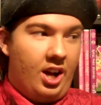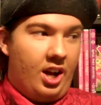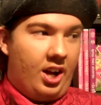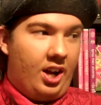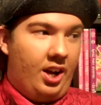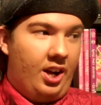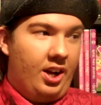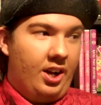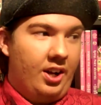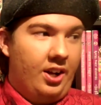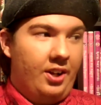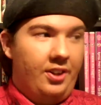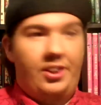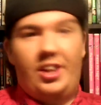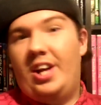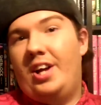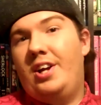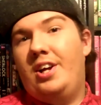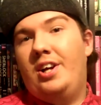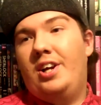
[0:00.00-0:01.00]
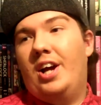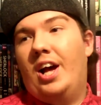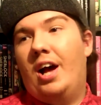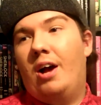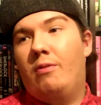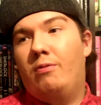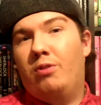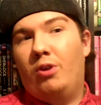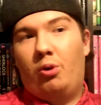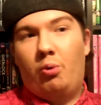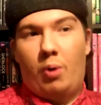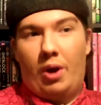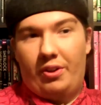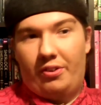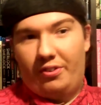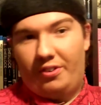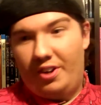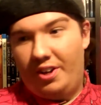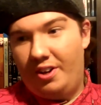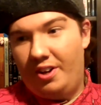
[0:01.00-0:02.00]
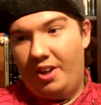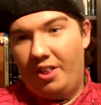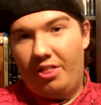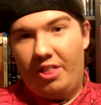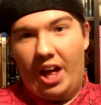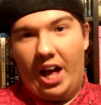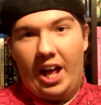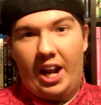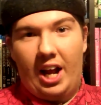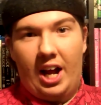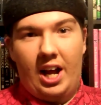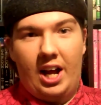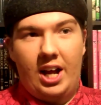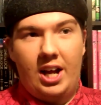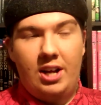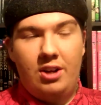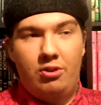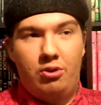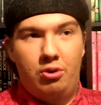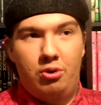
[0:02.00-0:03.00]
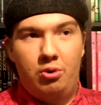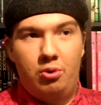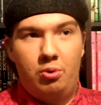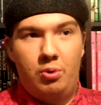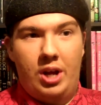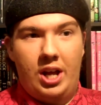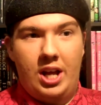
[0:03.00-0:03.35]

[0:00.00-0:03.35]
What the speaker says: They have requested that I do